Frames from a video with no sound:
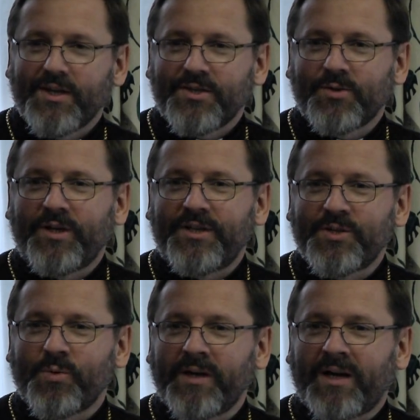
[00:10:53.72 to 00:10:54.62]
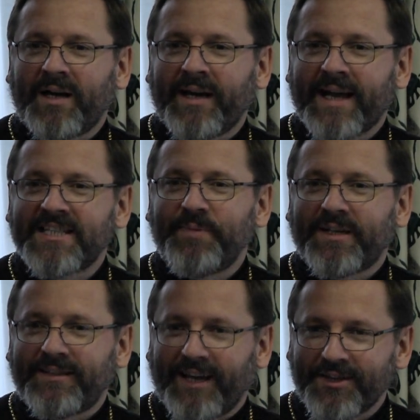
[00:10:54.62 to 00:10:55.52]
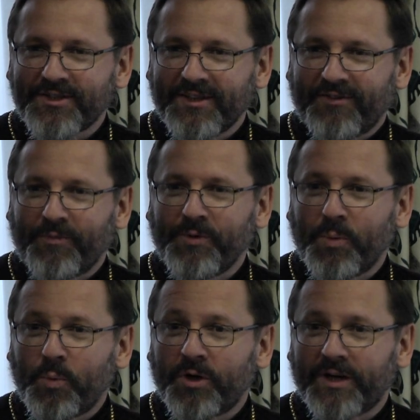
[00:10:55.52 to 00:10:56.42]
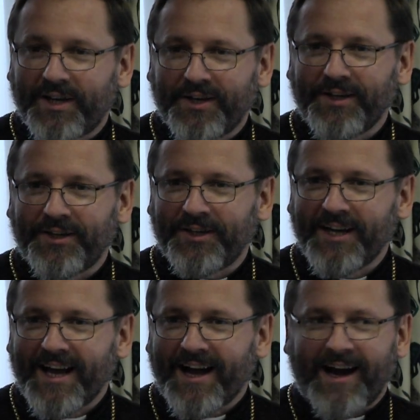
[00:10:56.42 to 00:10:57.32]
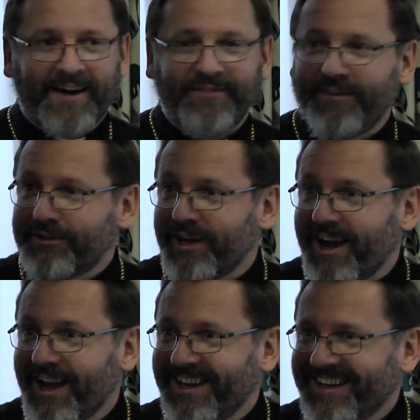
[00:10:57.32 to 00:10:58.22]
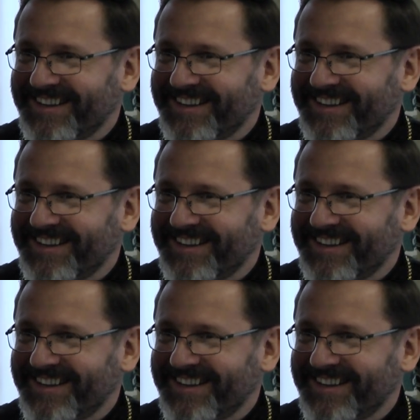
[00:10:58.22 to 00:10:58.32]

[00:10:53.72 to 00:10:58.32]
So it is why our expectations from your work here are very high.